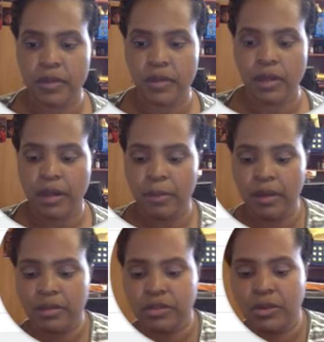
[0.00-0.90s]
And I'm going
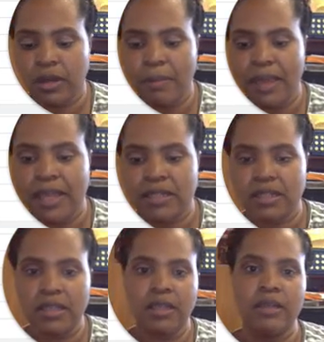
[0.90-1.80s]
to do a Command
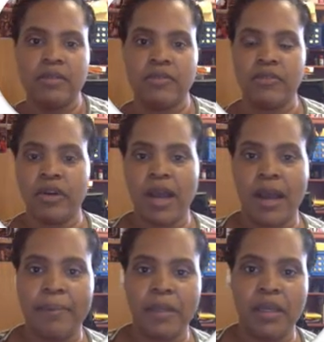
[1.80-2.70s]
C for
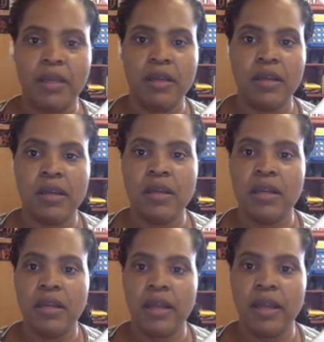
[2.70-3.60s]
copy.
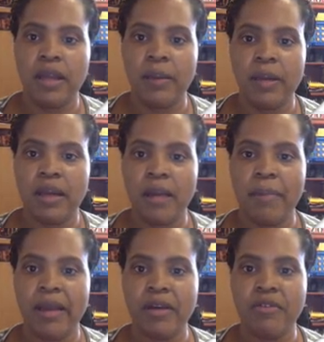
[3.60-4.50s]
And I'm going to come
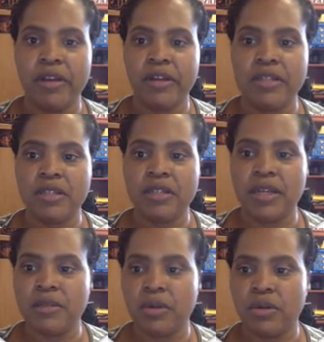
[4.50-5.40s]
back over here to
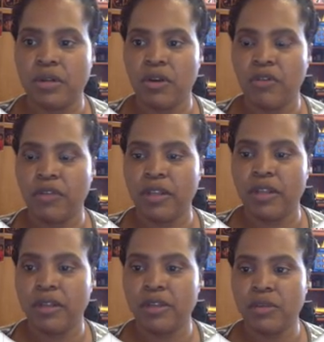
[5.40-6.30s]
Desmos, and hopefully
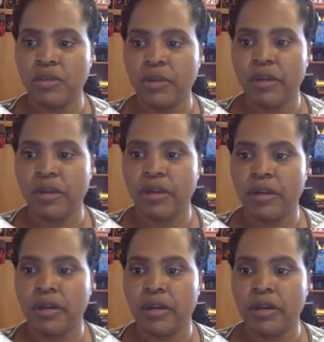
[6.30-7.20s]
this will work.
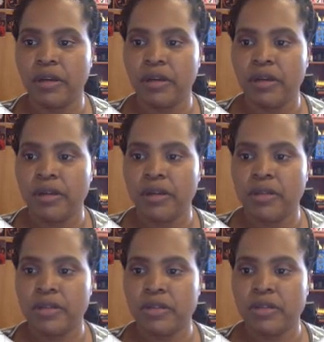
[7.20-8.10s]

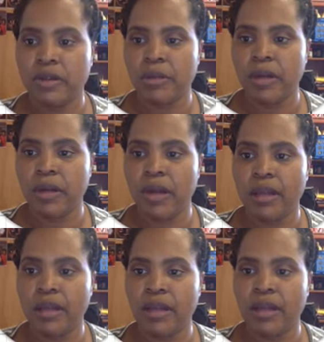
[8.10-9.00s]
So I'm going to
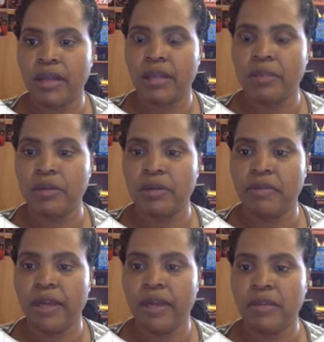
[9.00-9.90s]
highlight the put
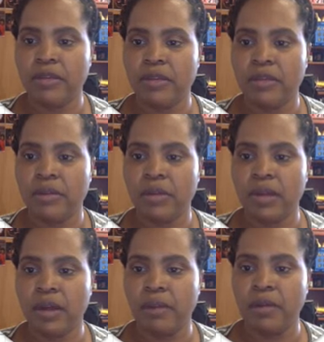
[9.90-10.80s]
values here with a
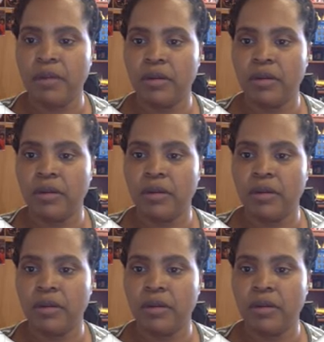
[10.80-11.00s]
comma,